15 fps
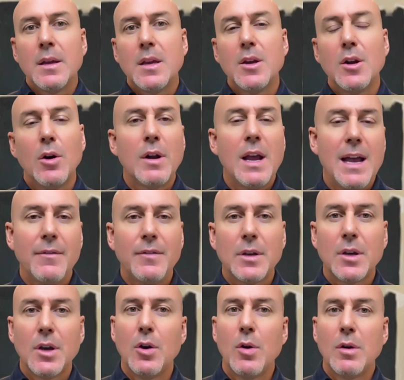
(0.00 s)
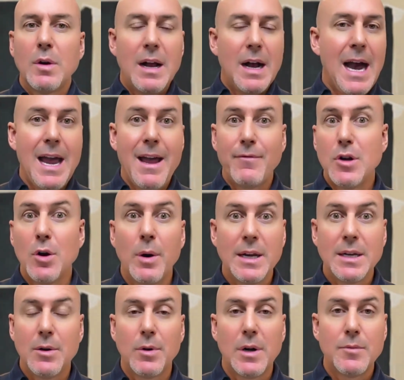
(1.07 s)
You don't have to go, I have no
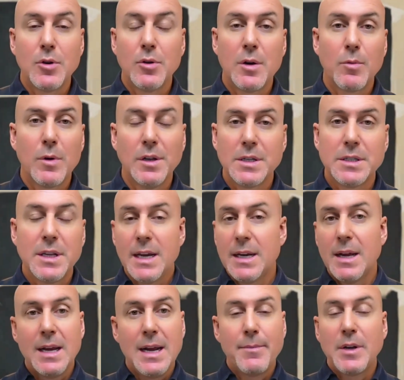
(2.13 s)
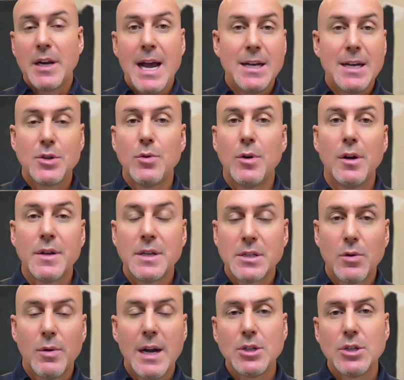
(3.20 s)
idea what I'm doing in real estate and I'm going to ask you all
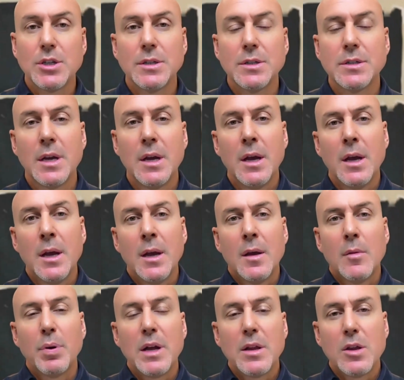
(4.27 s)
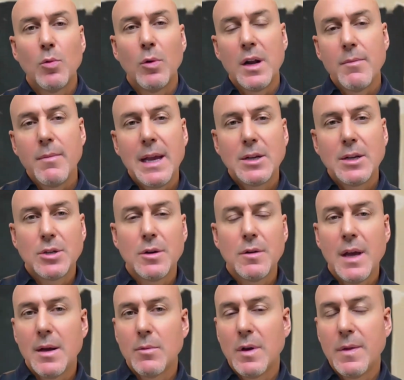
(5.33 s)
these questions, but you want to make
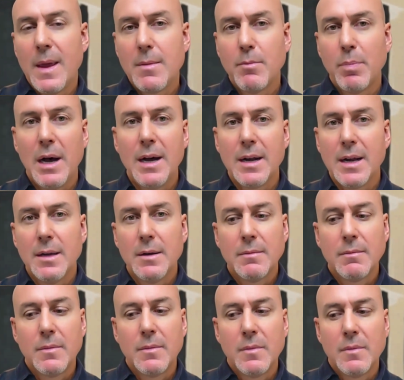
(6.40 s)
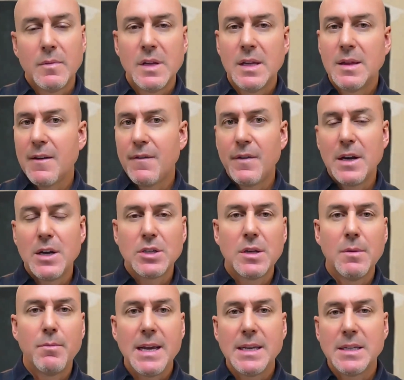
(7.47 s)
sure that when they bought it, did they finish
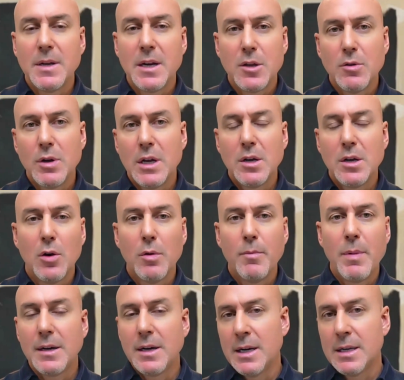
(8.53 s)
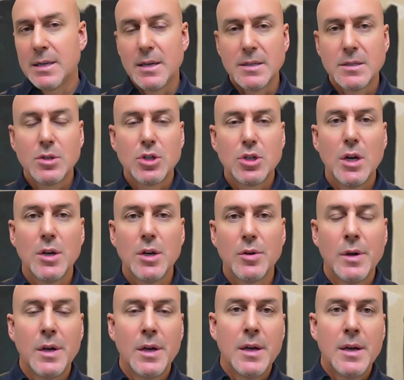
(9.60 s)
the basement and you didn't know about it and it doesn't
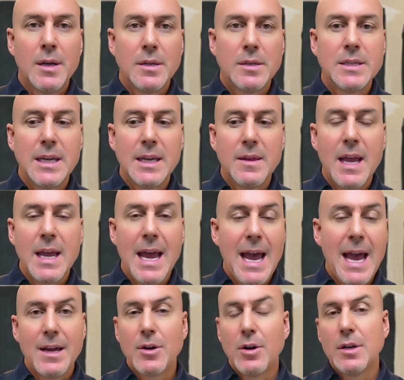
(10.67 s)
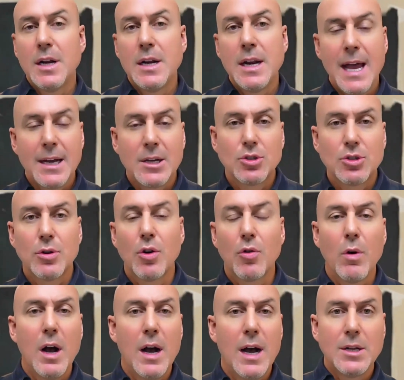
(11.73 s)
show? Did they add on an extra
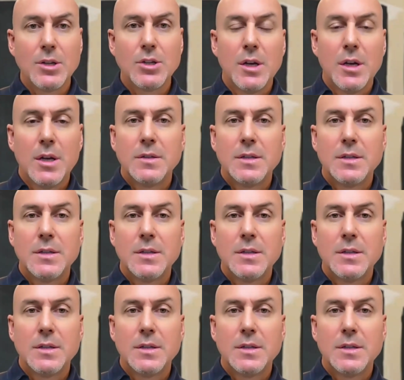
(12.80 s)
garage?